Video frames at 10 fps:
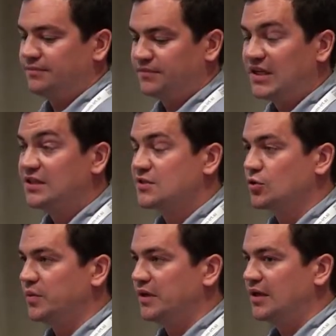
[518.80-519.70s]
needs
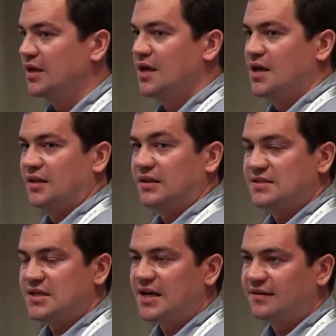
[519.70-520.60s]
to be
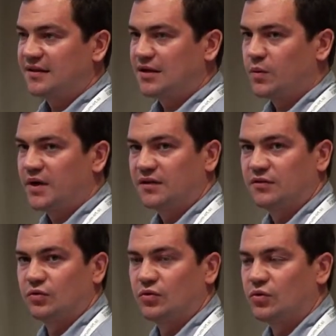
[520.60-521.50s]
designed in a way
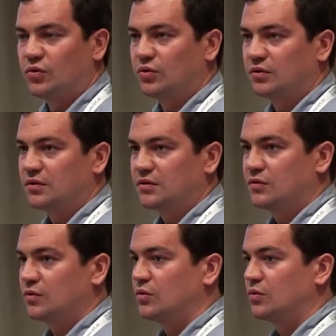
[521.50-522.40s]
to
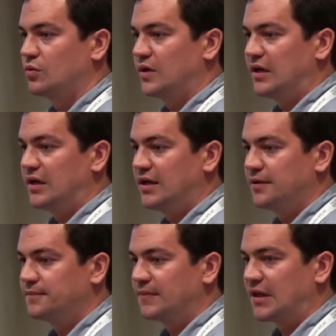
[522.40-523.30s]

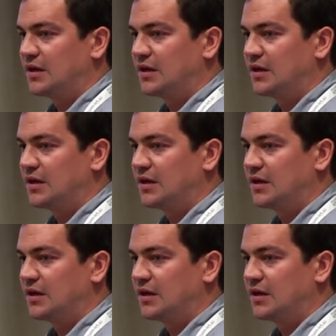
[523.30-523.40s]
really